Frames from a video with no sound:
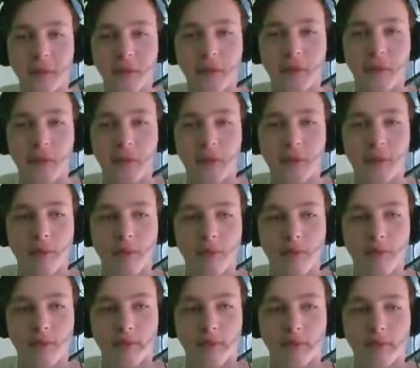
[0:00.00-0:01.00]

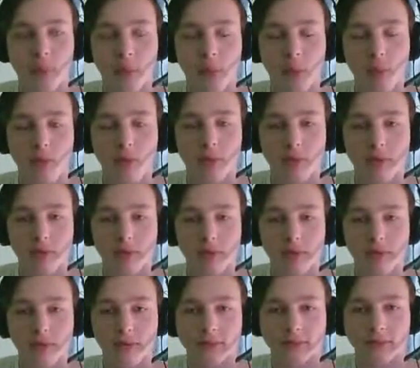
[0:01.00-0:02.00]

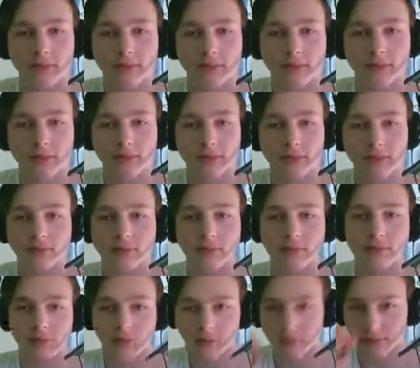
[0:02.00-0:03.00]

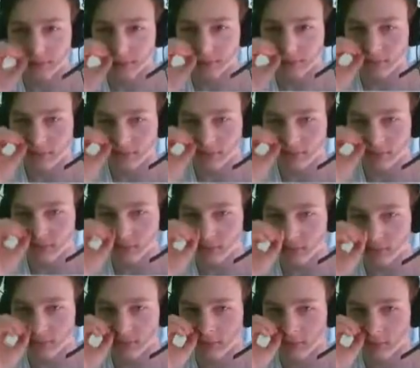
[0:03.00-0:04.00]

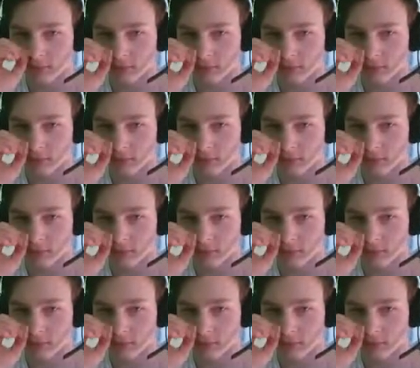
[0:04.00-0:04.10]
No one is speaking in this clip.